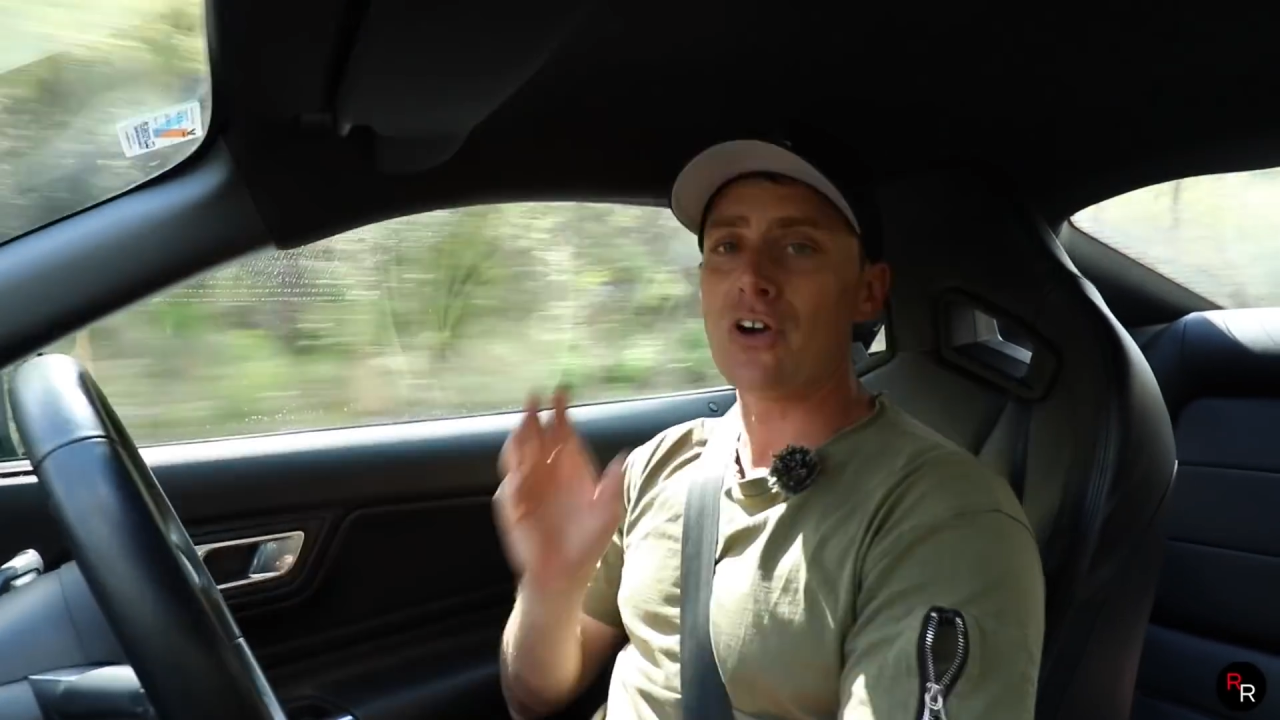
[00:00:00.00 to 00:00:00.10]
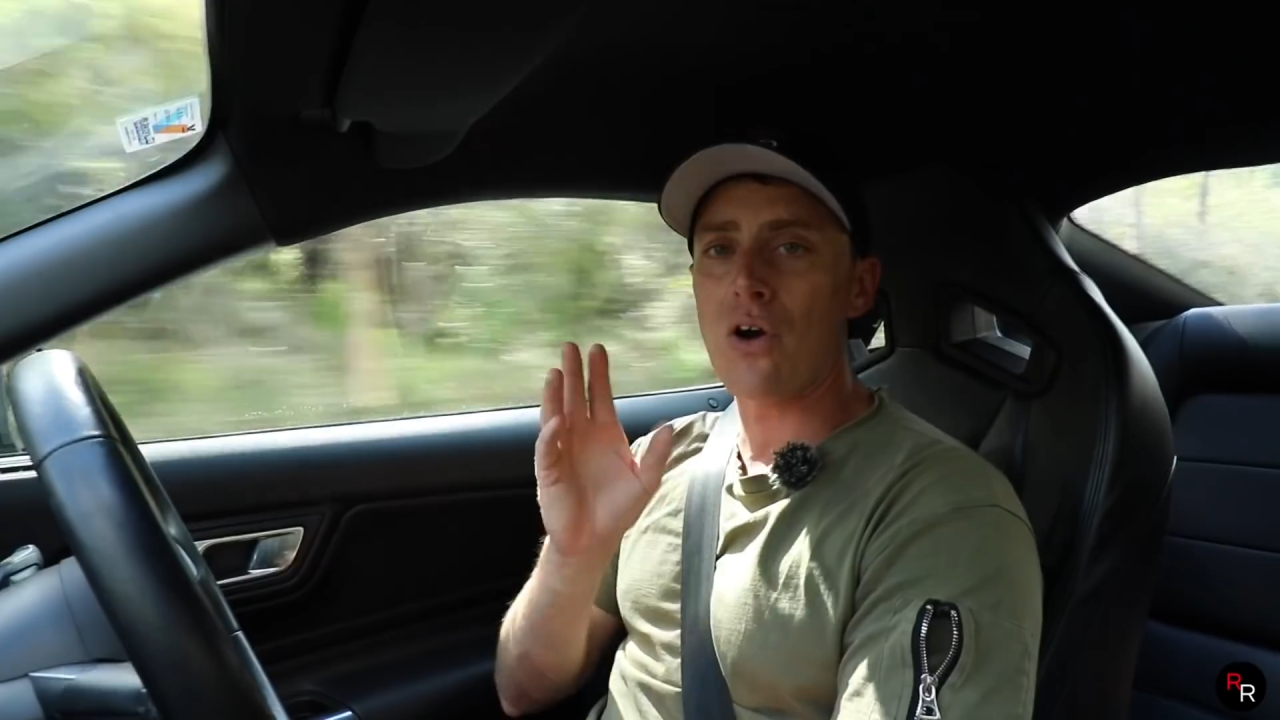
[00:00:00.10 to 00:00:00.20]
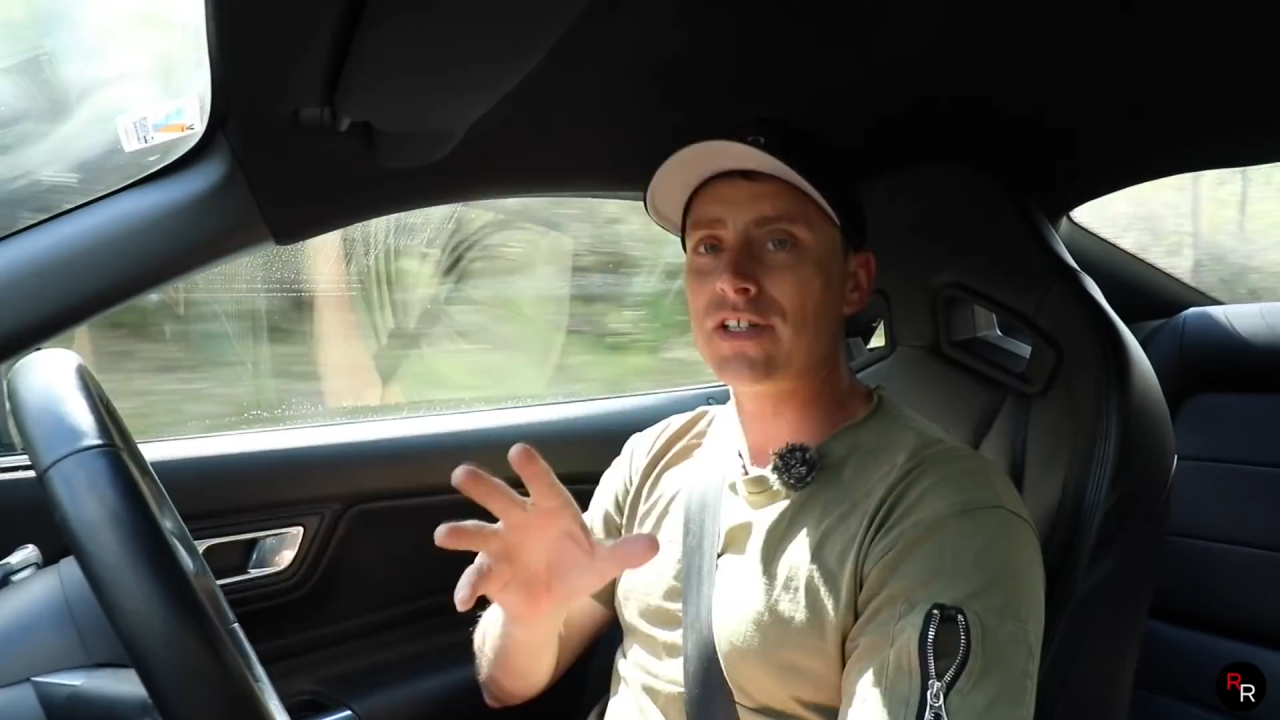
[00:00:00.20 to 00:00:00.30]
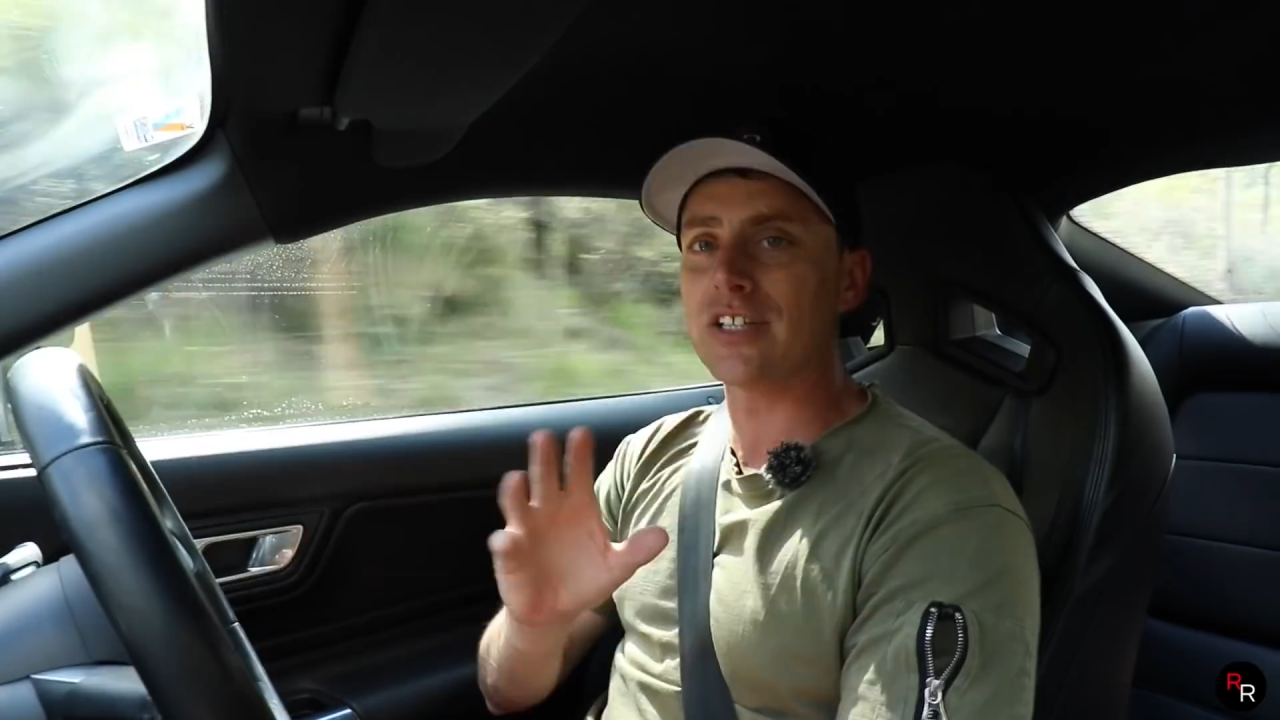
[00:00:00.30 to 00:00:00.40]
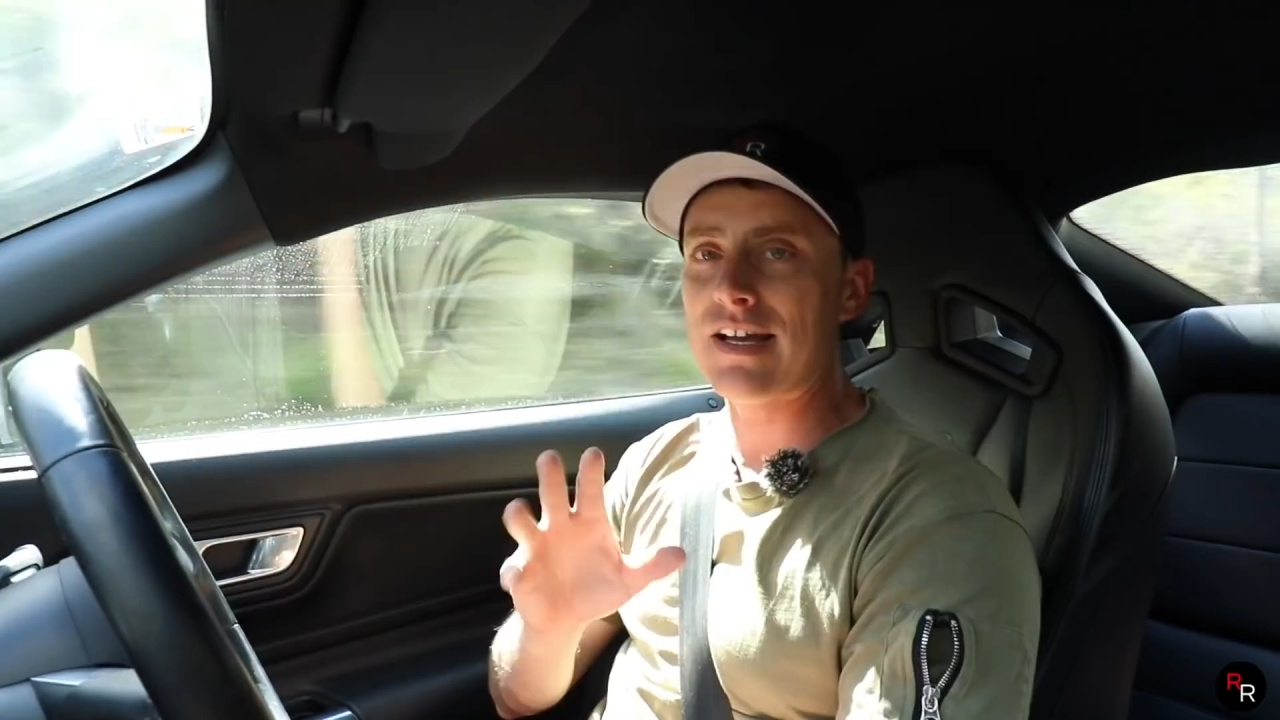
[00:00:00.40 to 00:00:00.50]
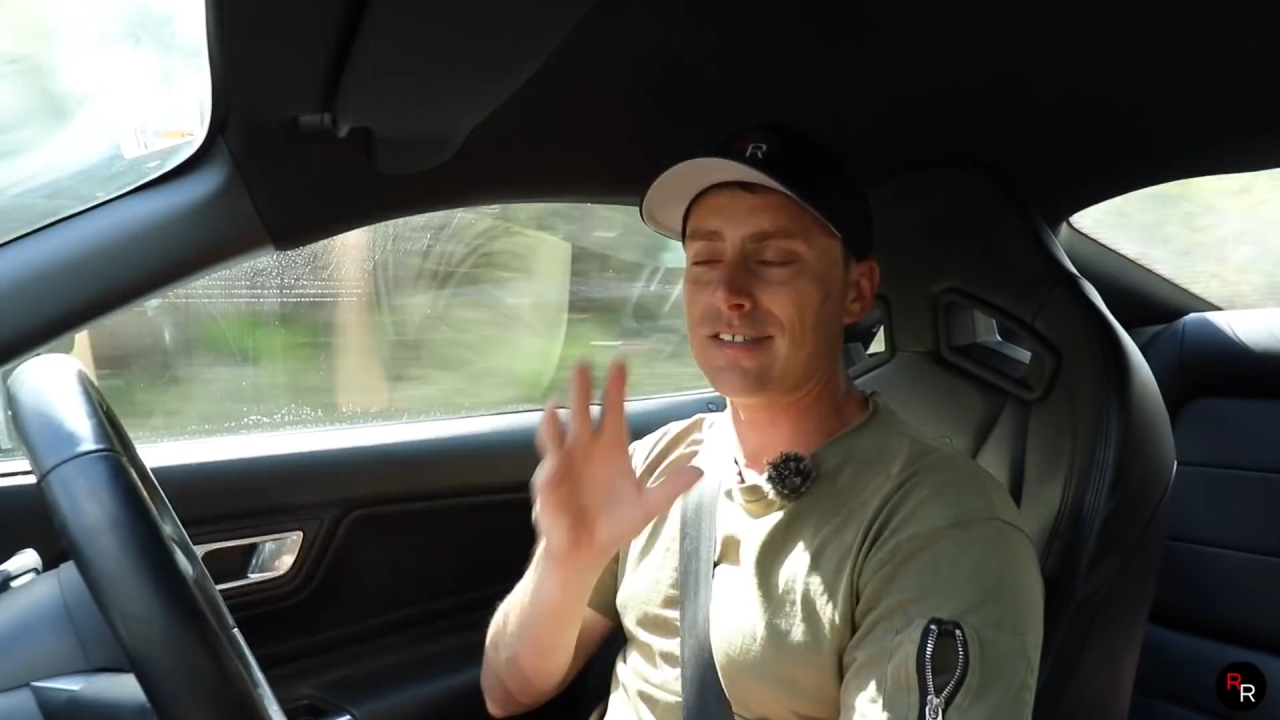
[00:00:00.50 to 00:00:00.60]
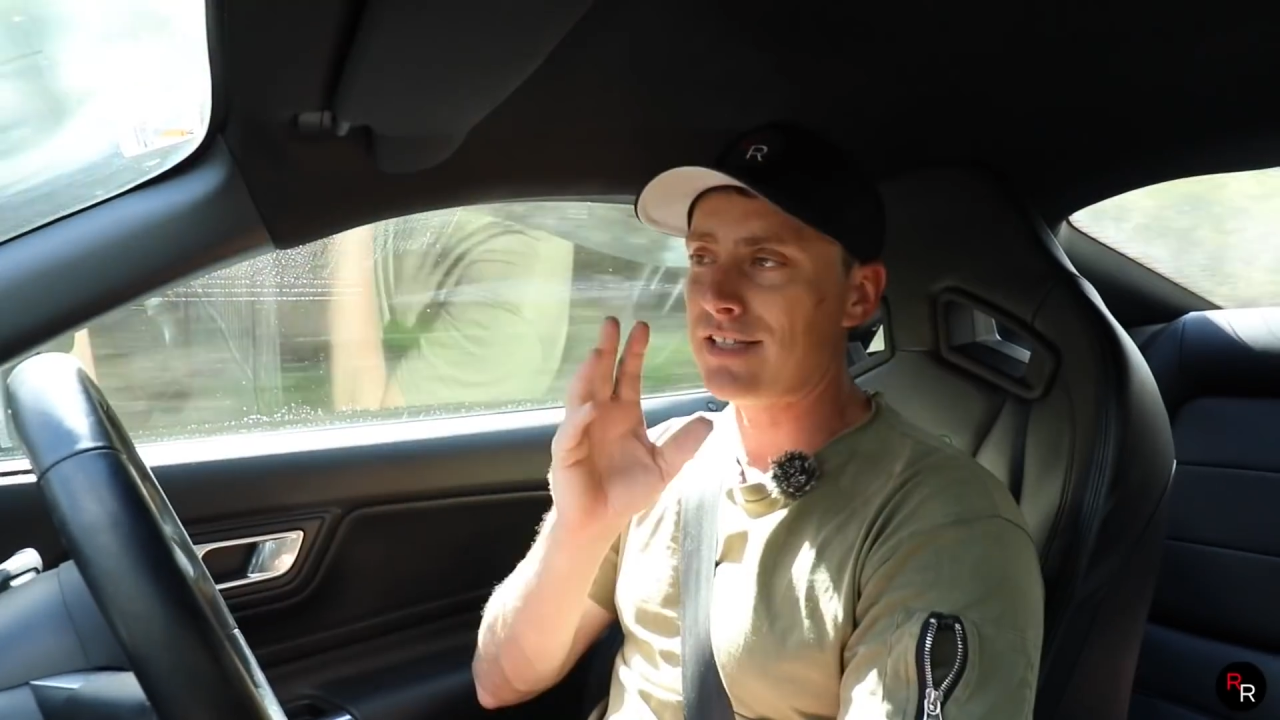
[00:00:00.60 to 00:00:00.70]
Car Giant